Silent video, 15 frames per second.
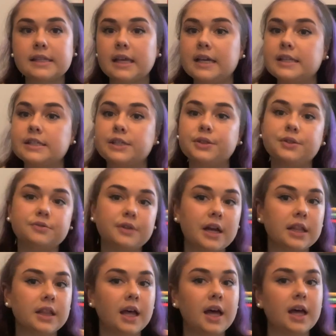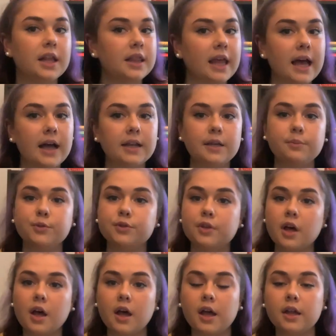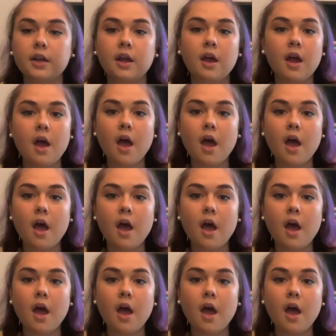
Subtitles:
like Cinderella, Aladdin, Mulan.